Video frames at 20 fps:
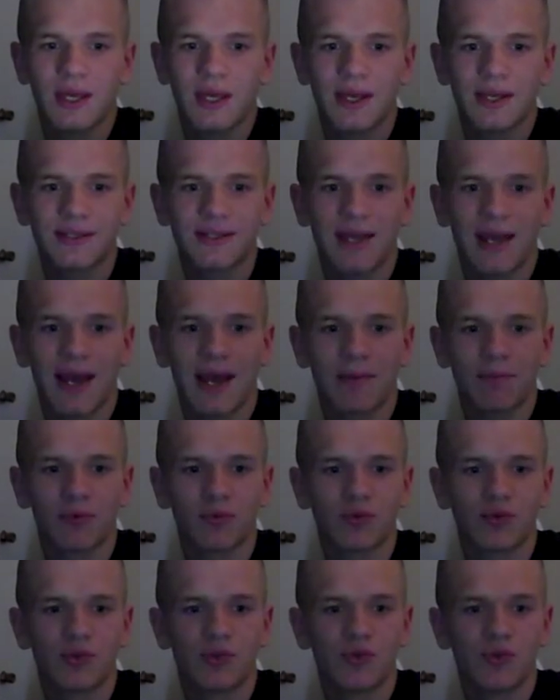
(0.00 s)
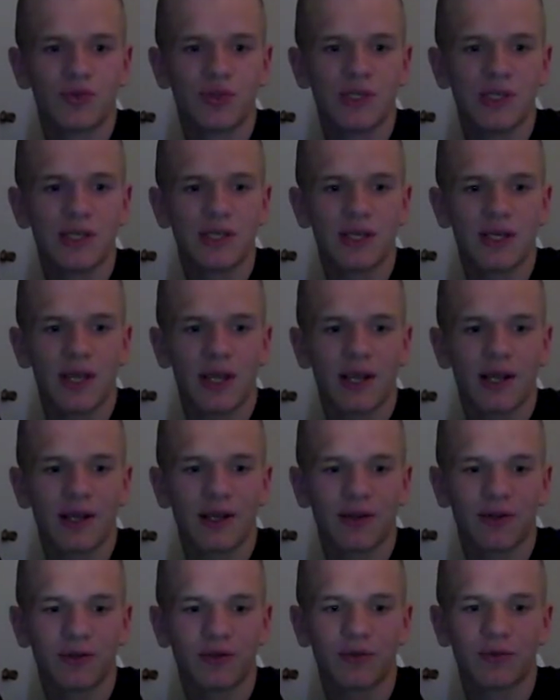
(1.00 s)
has that apple juicy
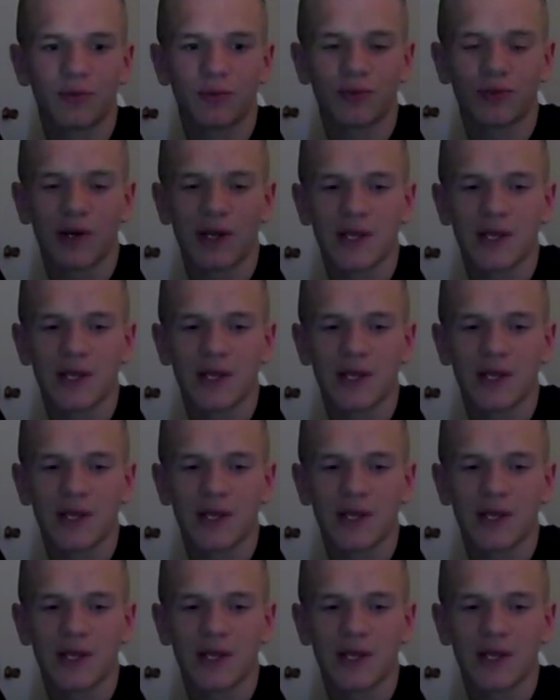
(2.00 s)
and